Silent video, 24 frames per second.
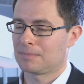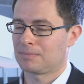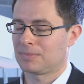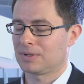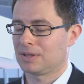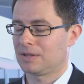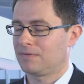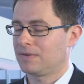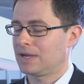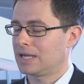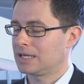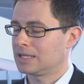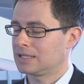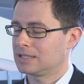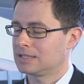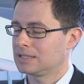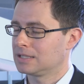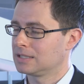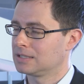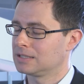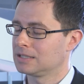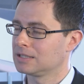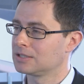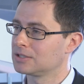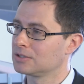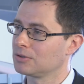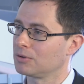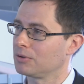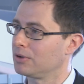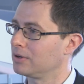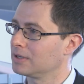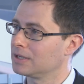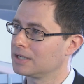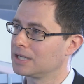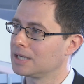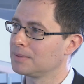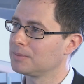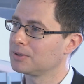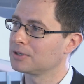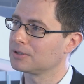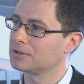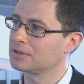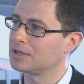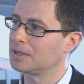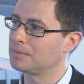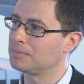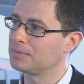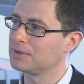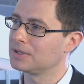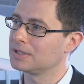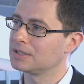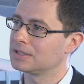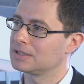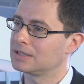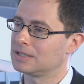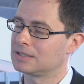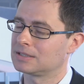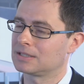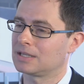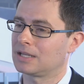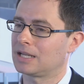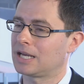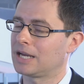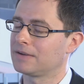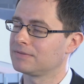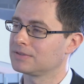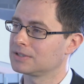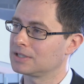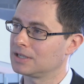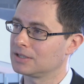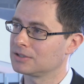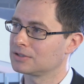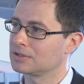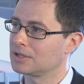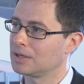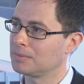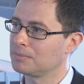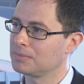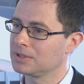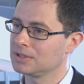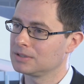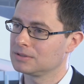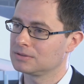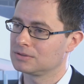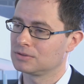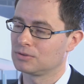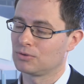but the fact that it's no longer a chemical company, it's a life science company.